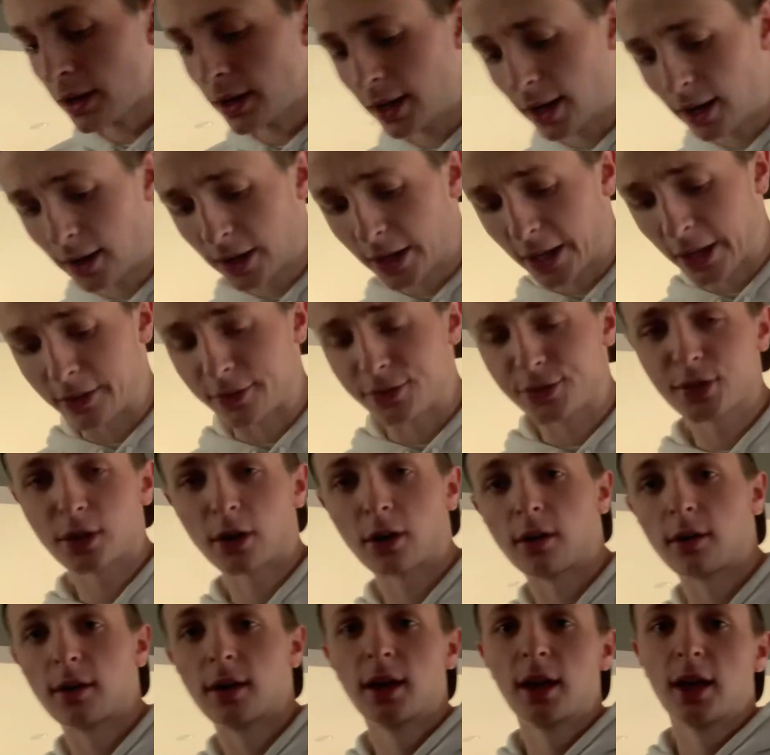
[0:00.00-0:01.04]
okay,
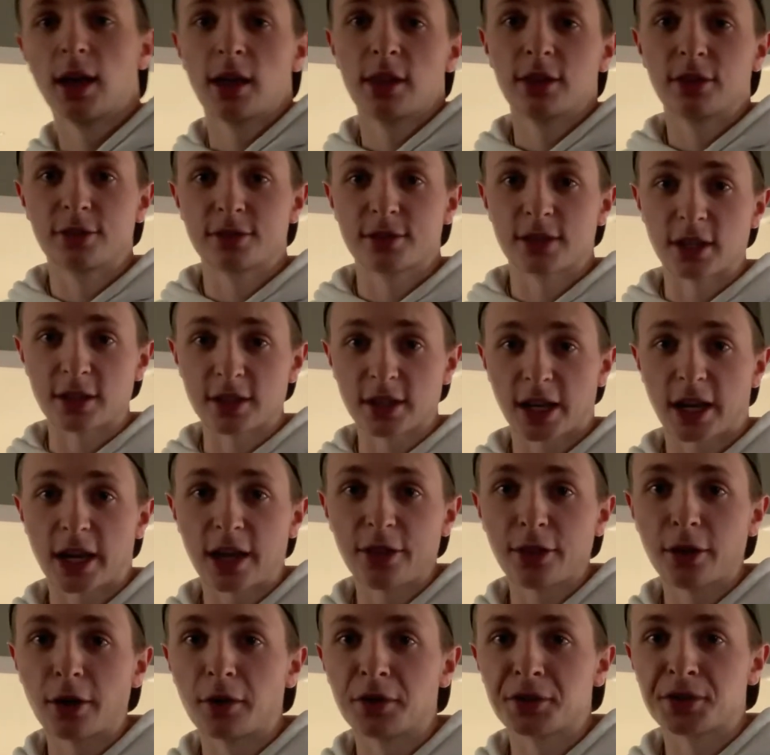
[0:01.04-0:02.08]
so since I
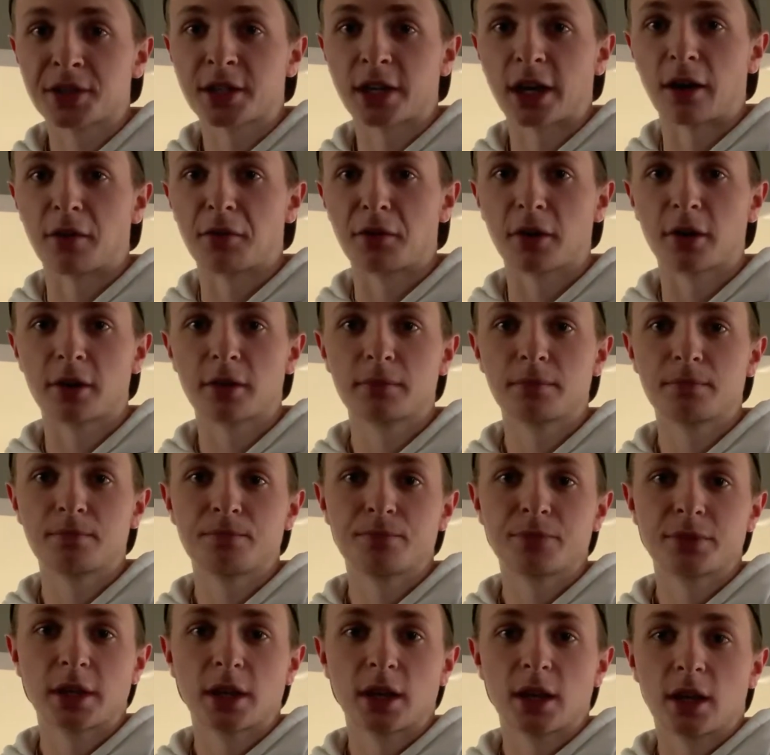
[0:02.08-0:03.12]
got those covered,
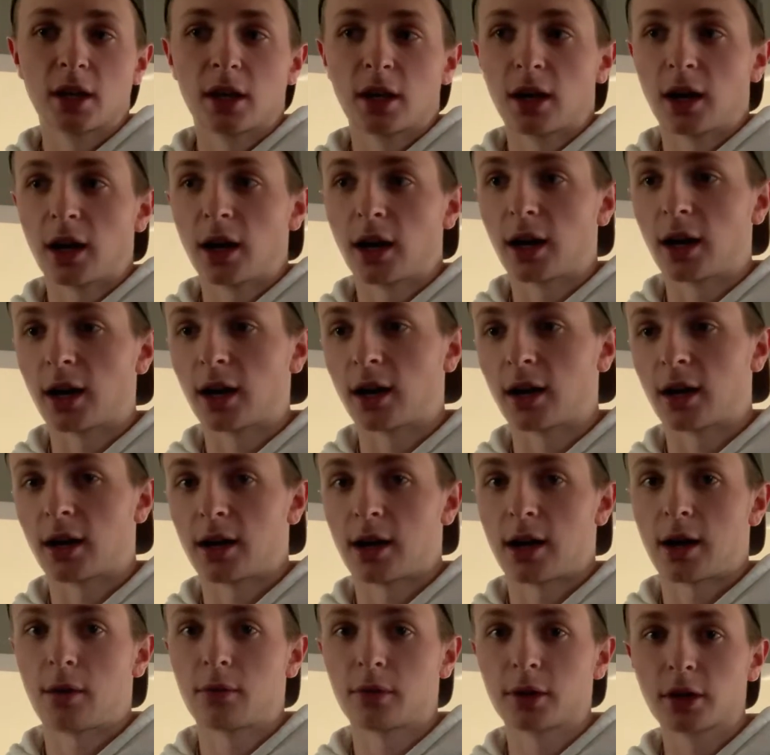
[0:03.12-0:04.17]

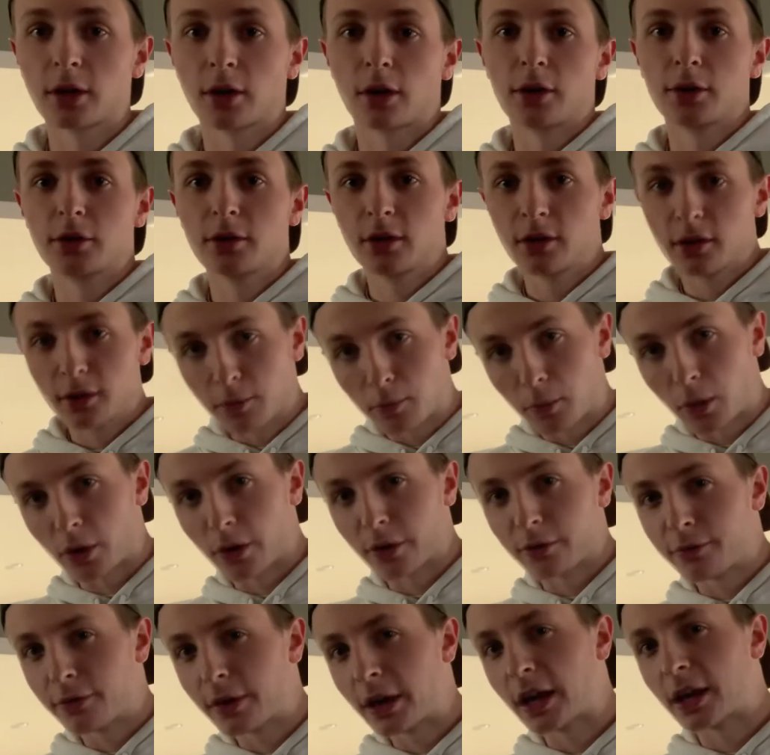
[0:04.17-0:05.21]
I want to go into the more
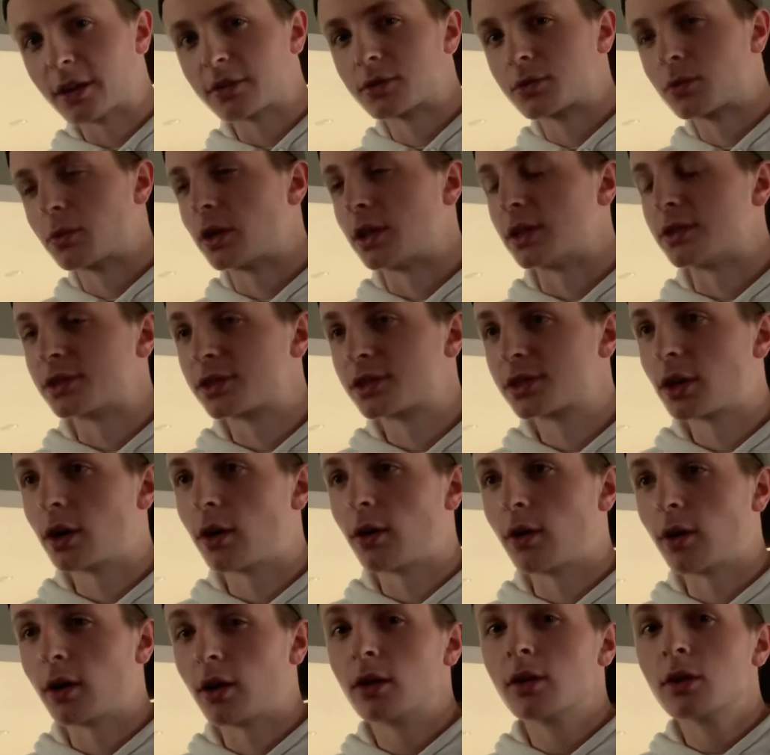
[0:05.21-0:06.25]
advanced ones.
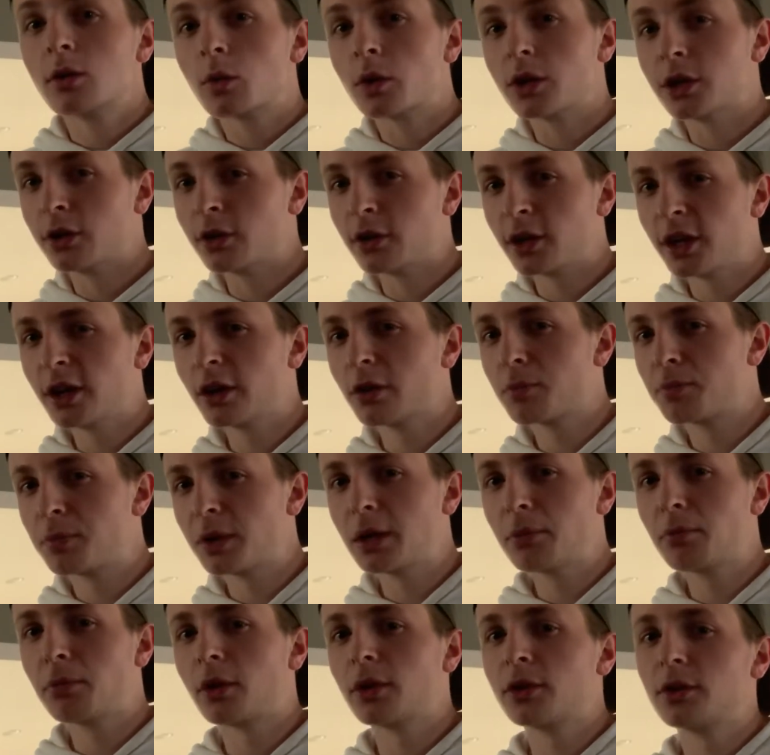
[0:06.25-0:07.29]
So, when you hear
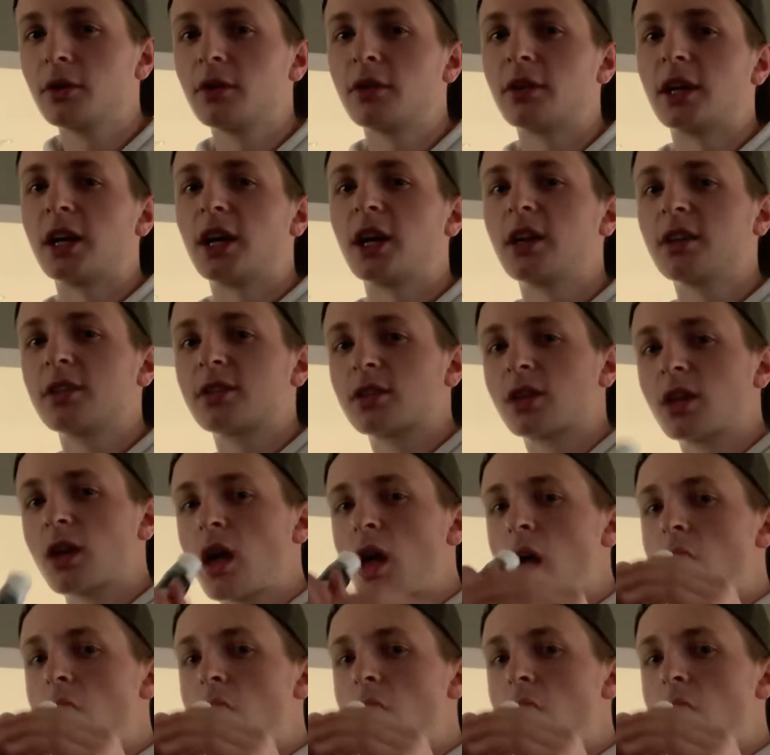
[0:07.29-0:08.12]
people do this,